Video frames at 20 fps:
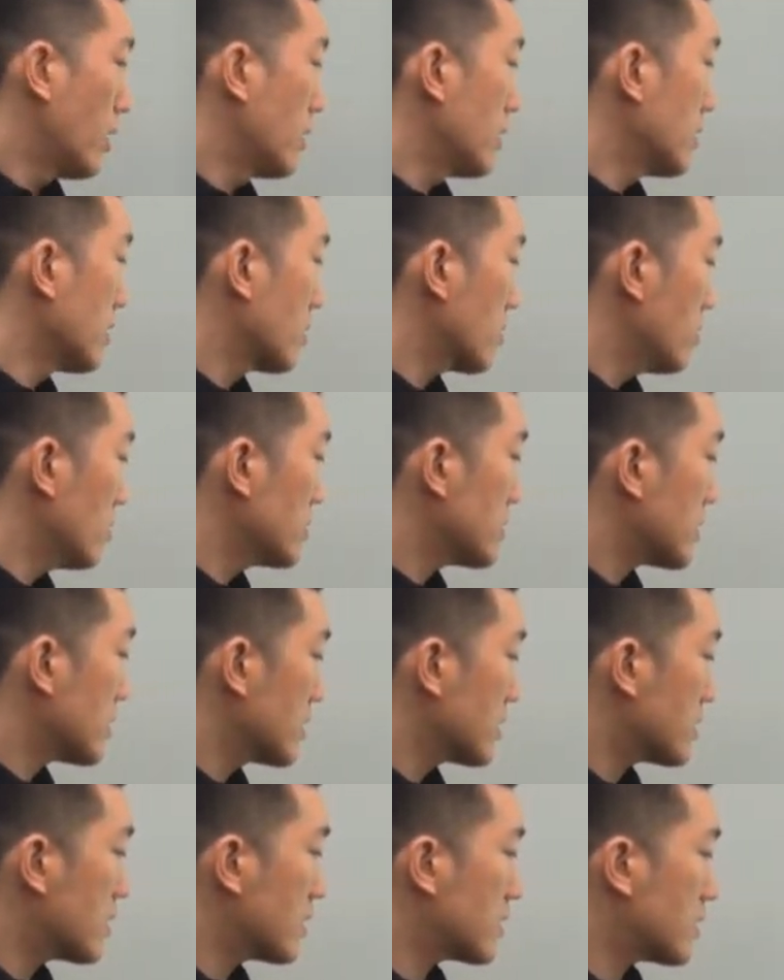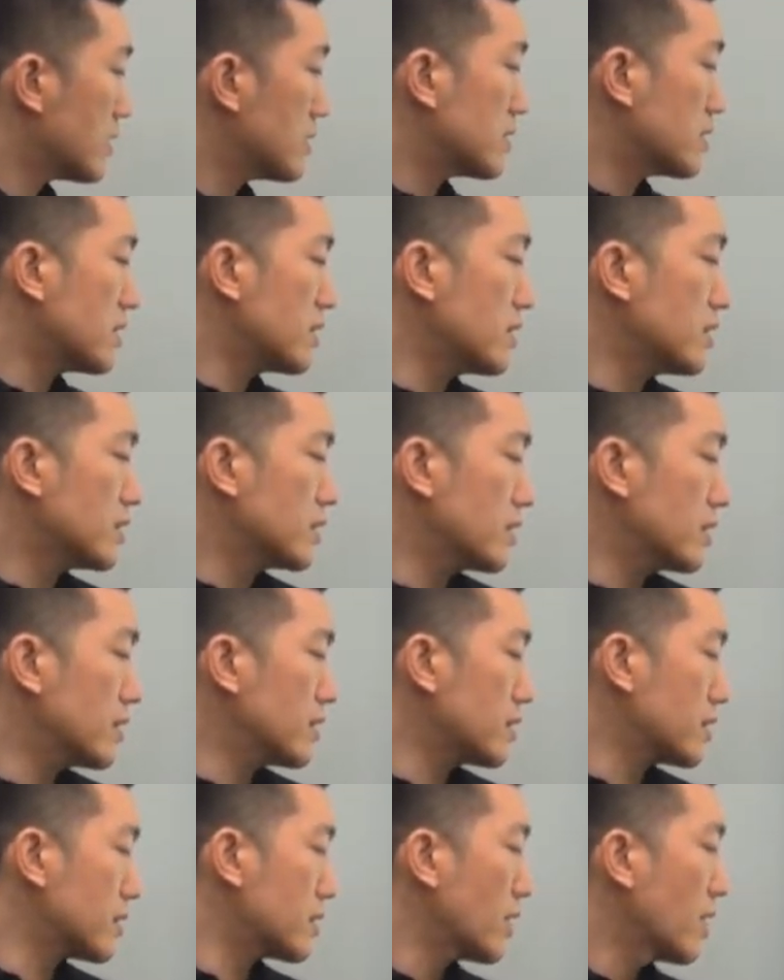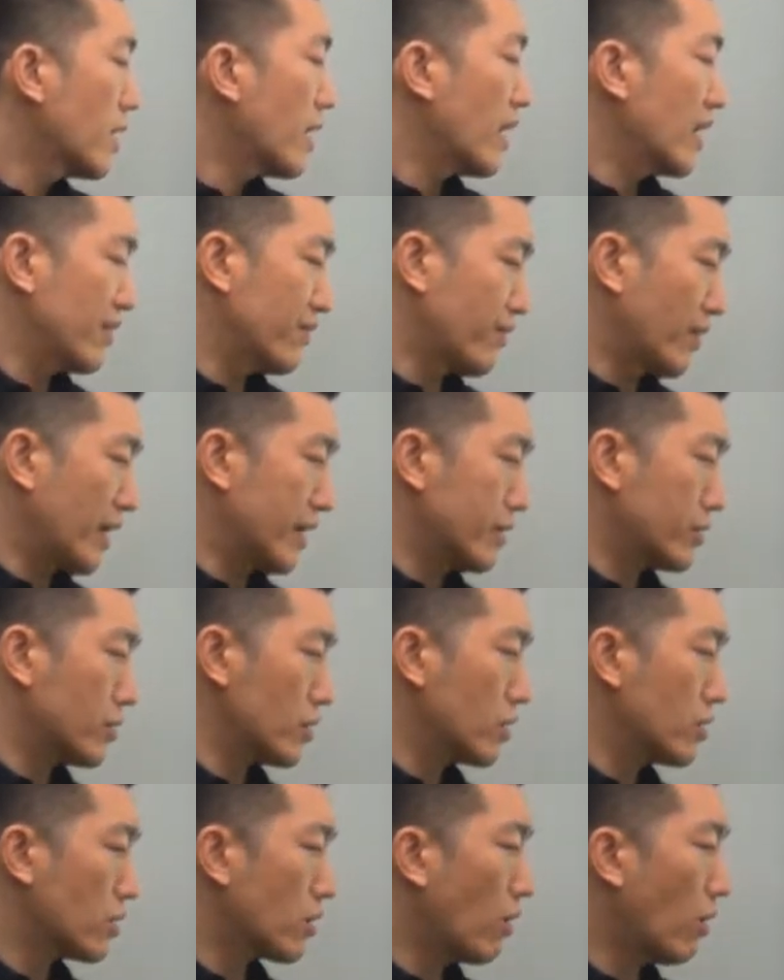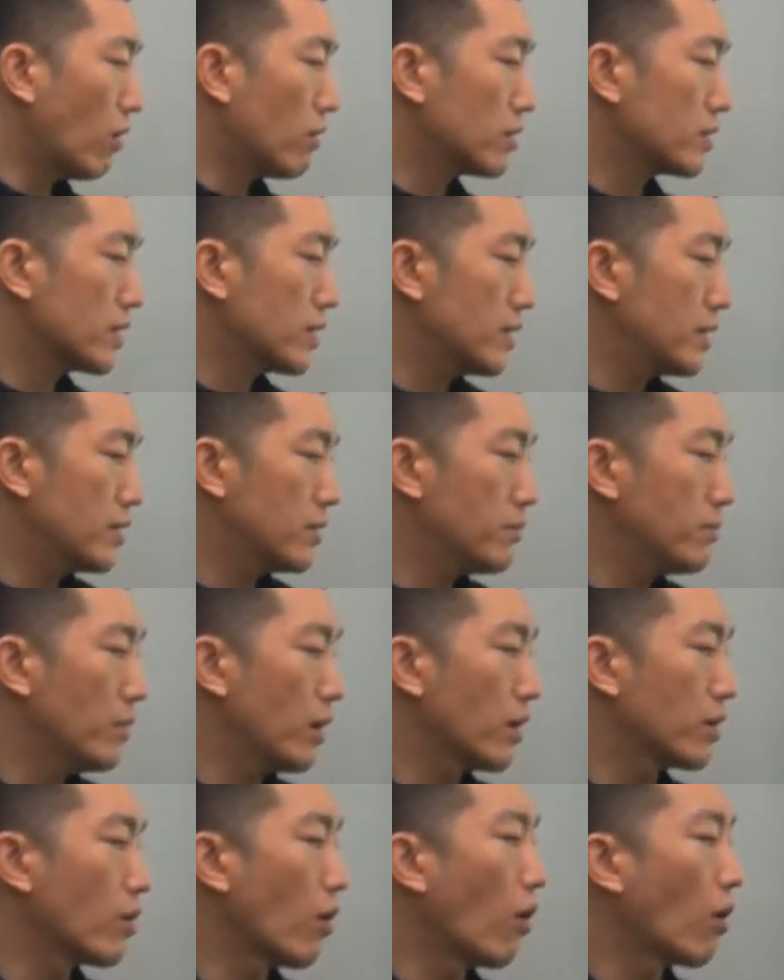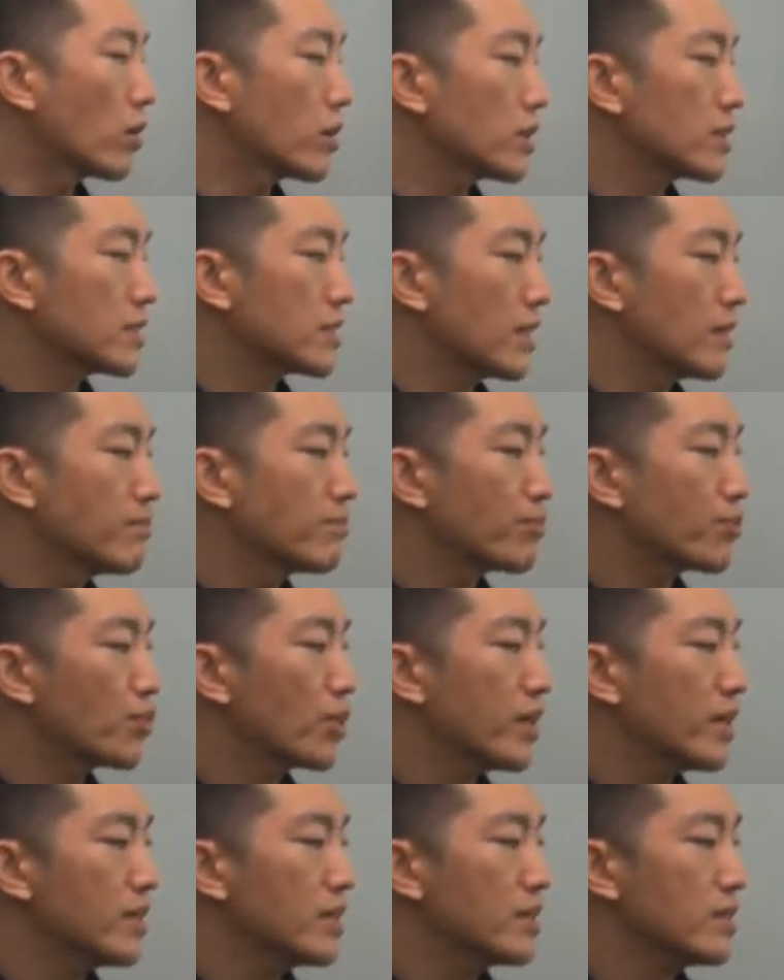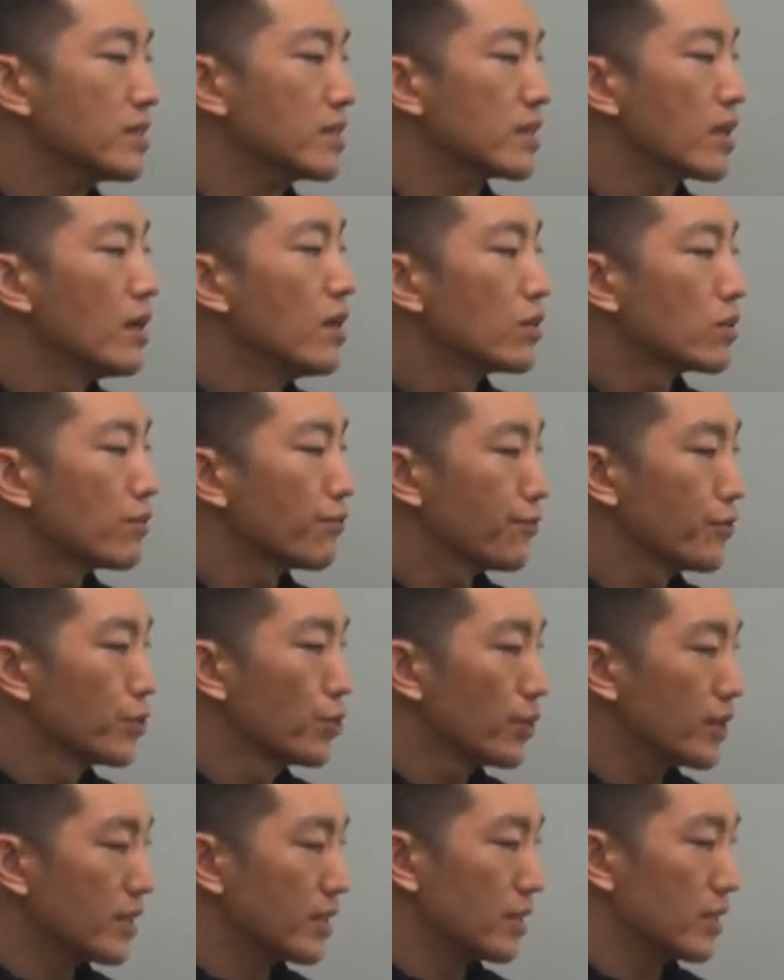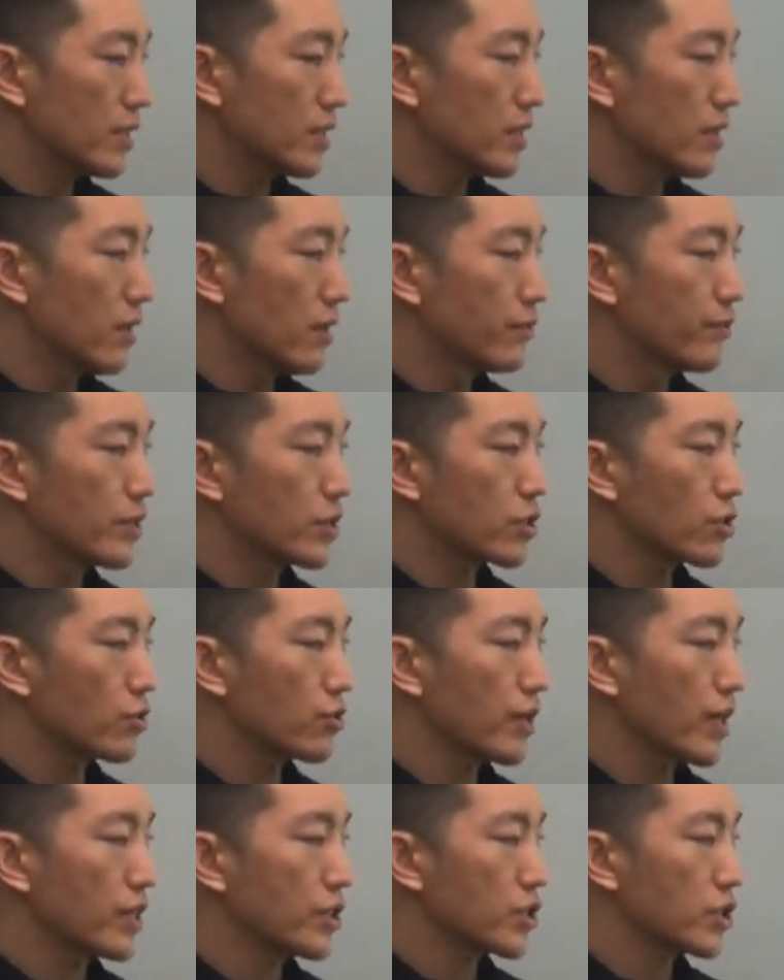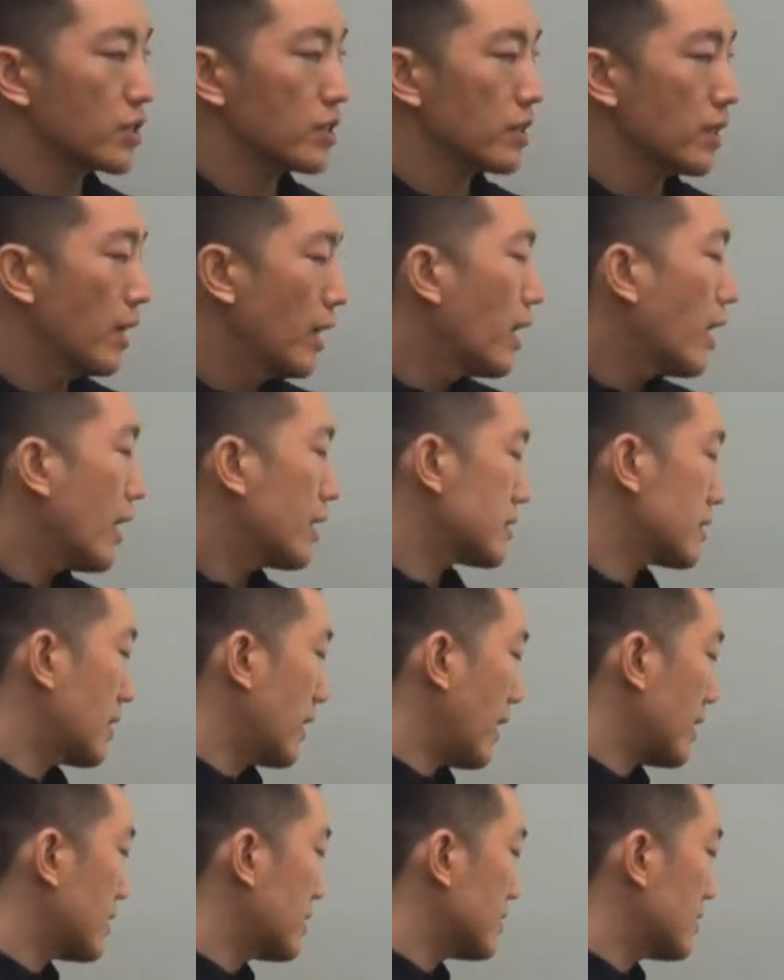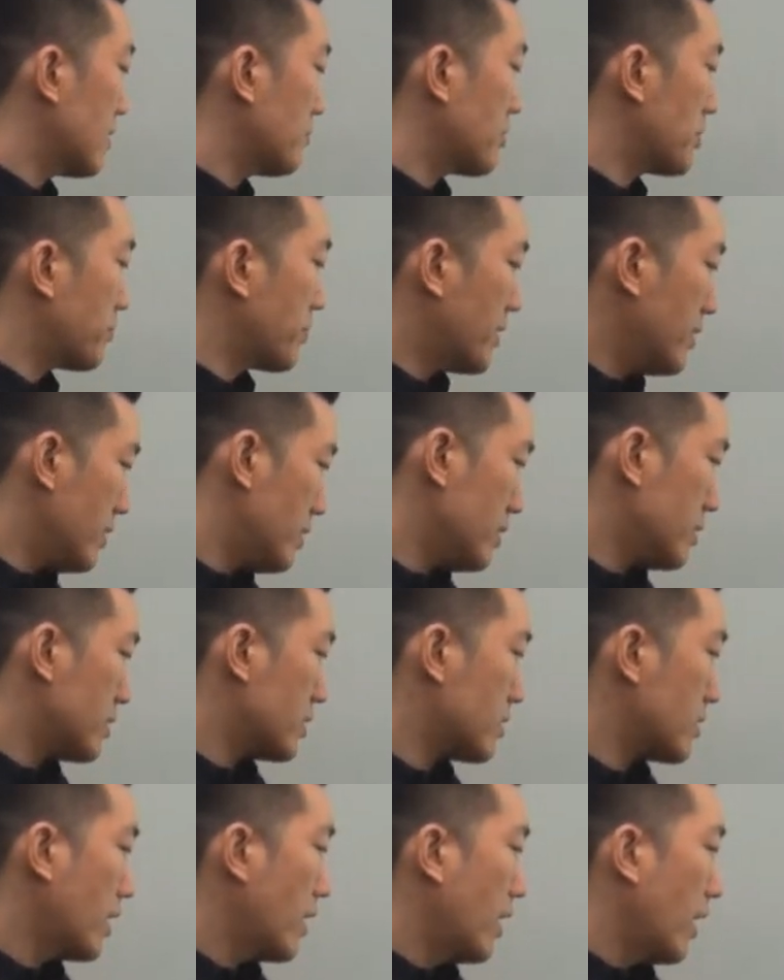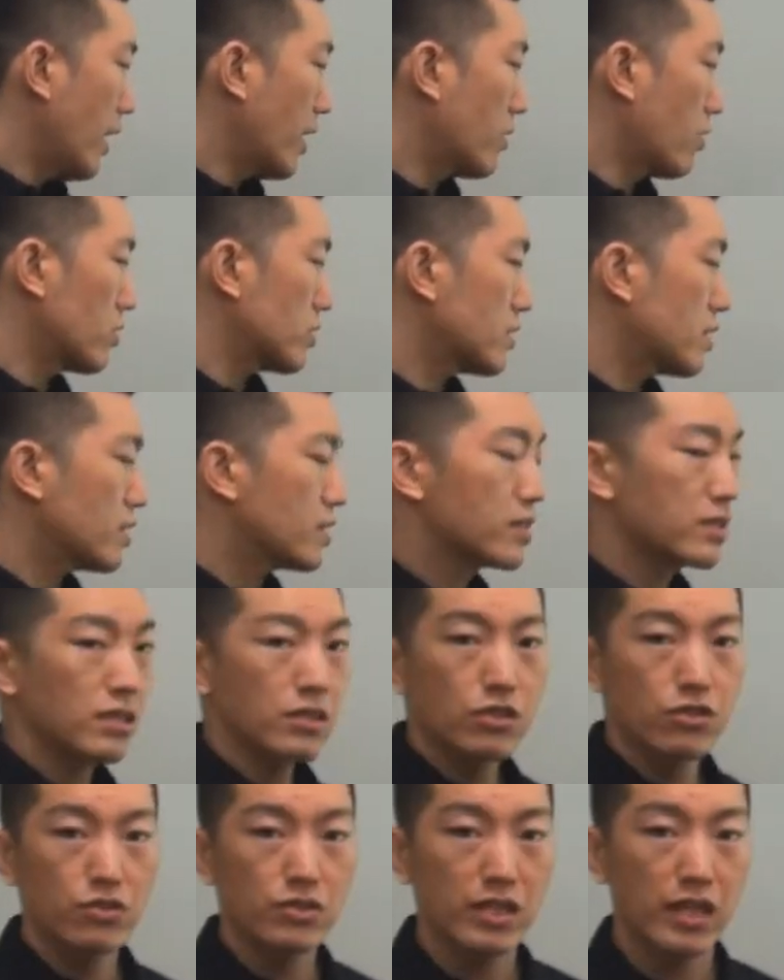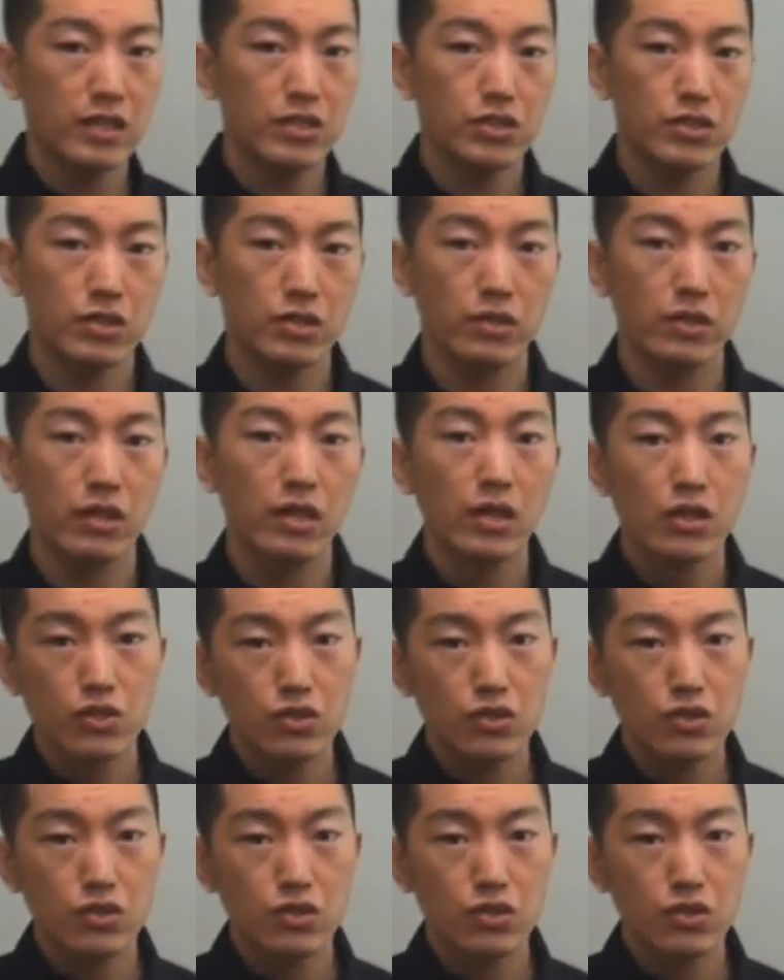In closing, it says his thesis advisor called him an artist and praised the fluidity of his creation as an academic piece and artistic creation.